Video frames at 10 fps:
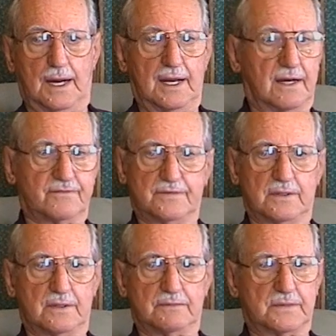I have
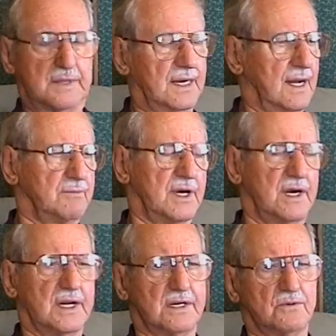no man. I
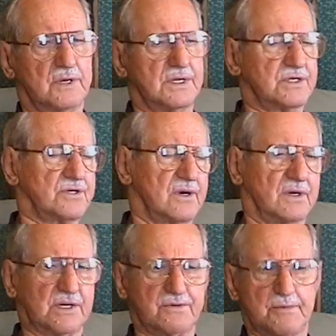married into one of the strongest